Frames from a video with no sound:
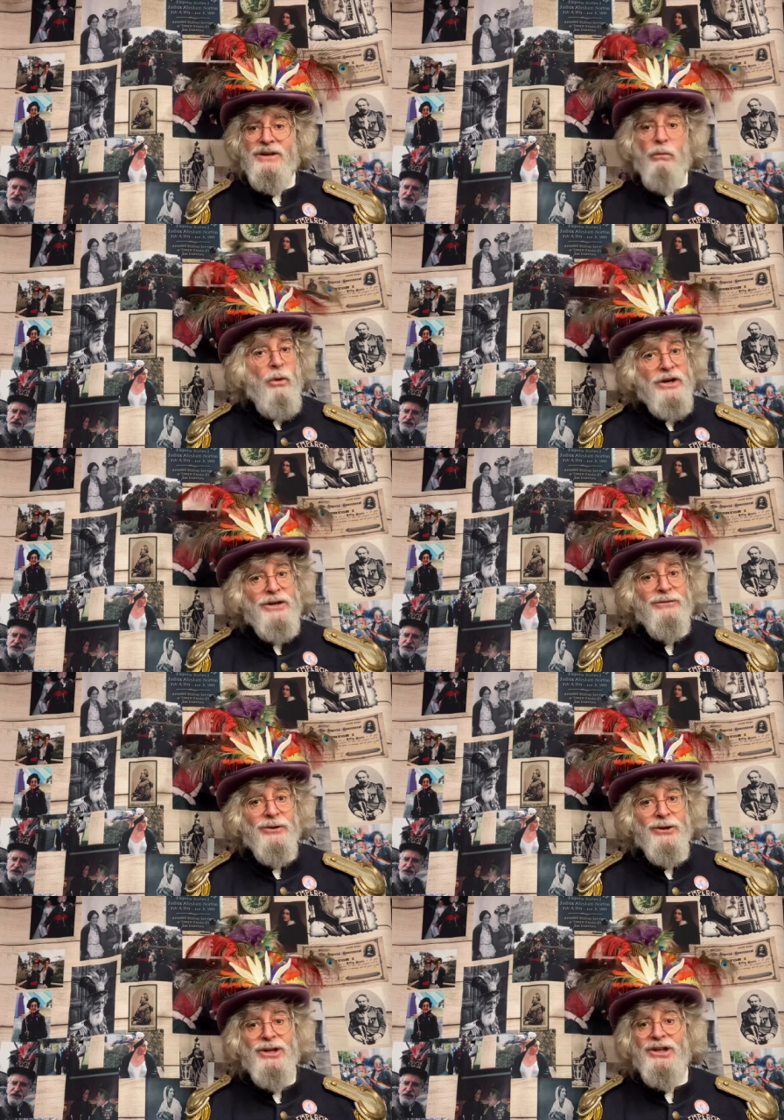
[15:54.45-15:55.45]

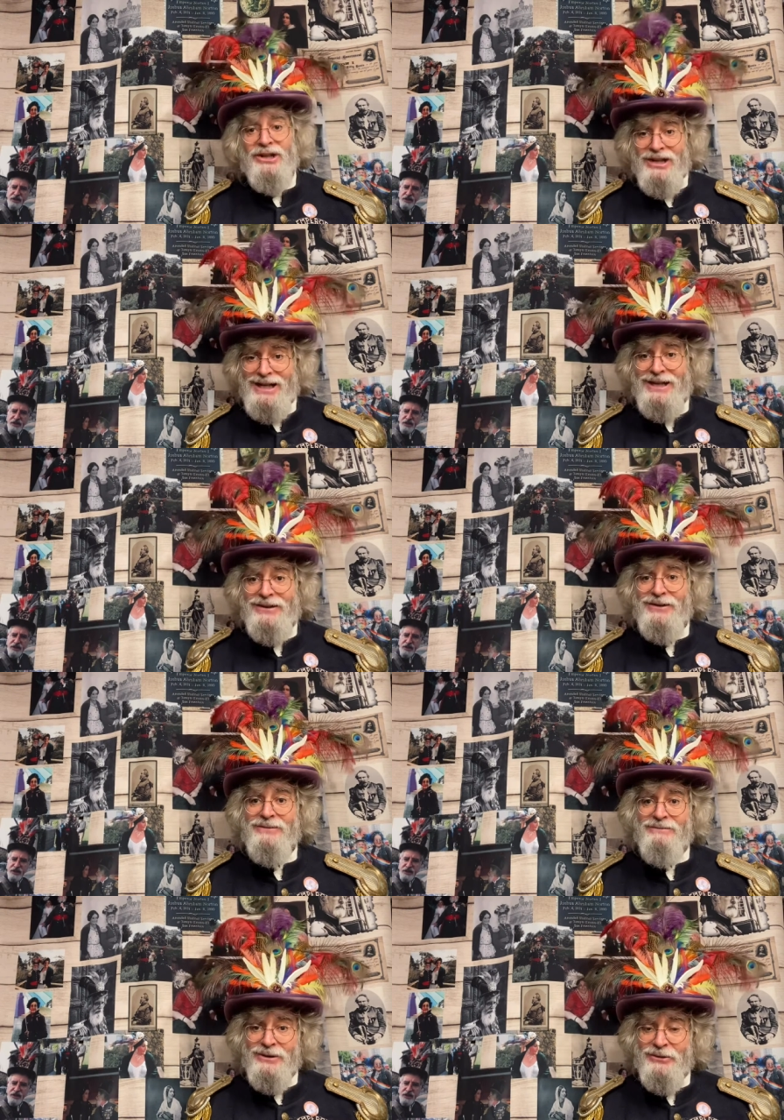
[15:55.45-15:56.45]
wonderful Keith
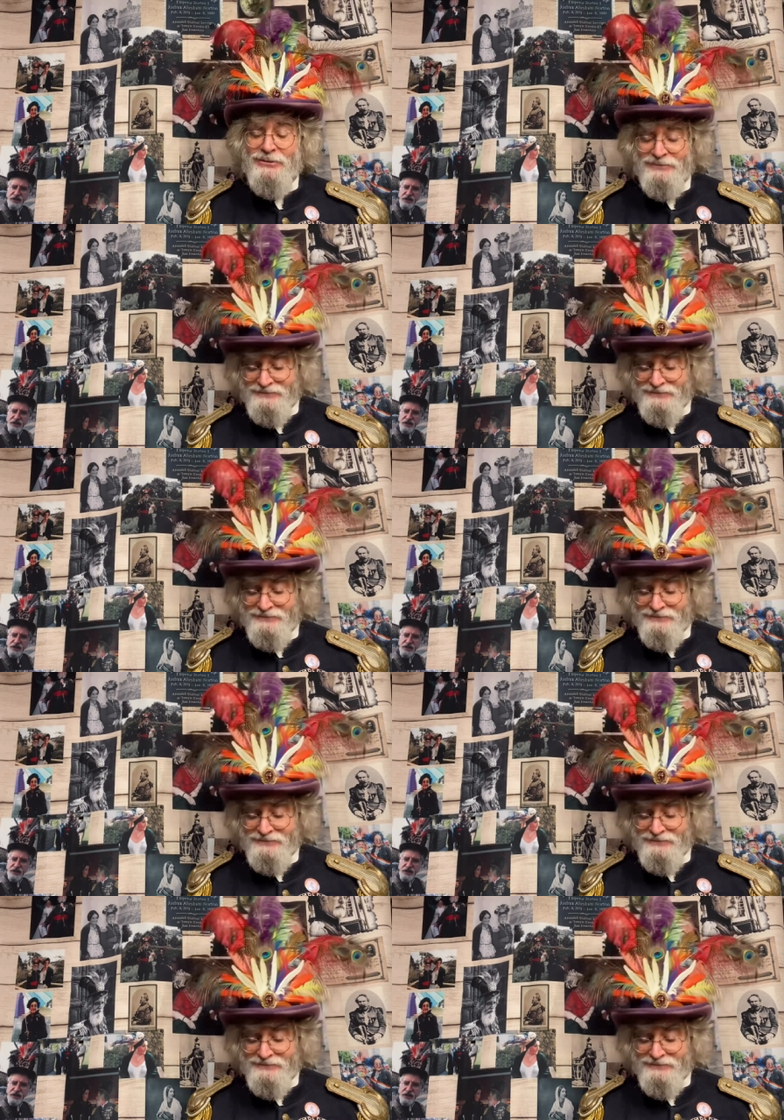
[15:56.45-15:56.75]
Moon.